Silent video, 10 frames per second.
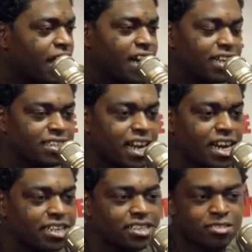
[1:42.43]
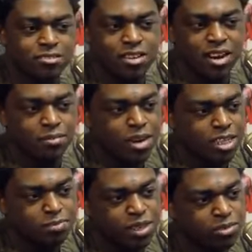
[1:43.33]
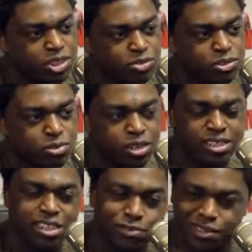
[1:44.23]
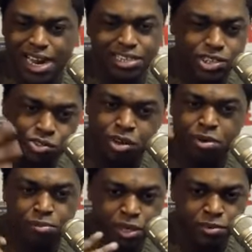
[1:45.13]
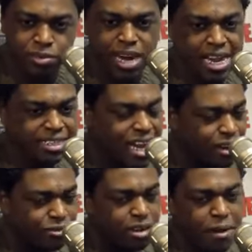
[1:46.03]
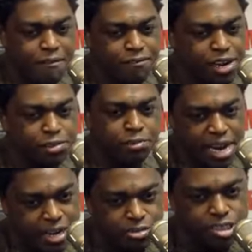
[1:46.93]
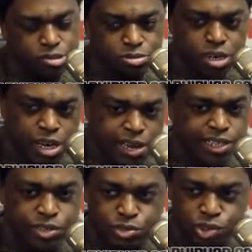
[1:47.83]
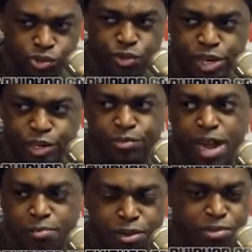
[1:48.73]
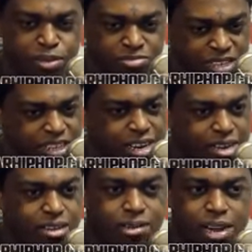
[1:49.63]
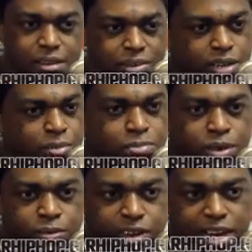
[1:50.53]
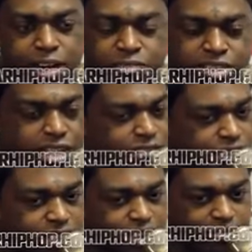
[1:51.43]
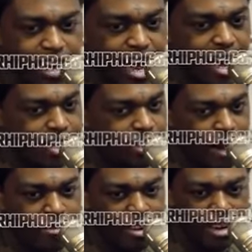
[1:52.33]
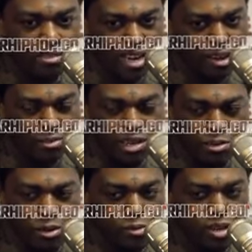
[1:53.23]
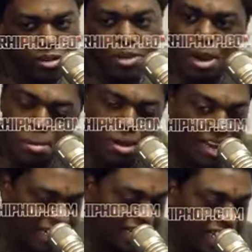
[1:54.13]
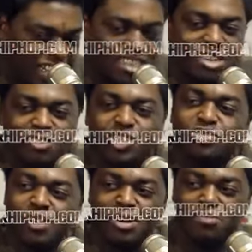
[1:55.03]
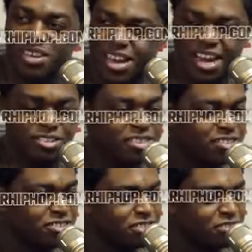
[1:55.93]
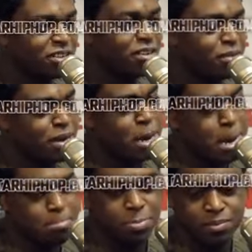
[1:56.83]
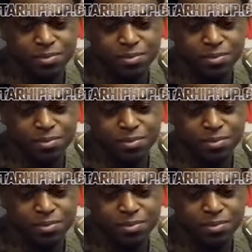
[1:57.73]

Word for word: I got I got a song called Mosh Pit with Juice WRLD. just for like the streaming people. Like right. it's not really my favorite, but I know it's gonna it's gonna stream. Like people mm-hmm. gonna eat that up. Like with Lil Pump, like that was never something that I I would never like really work with him. But I did it, and it's gonna stream. I know yeah. it's gonna stream. And um,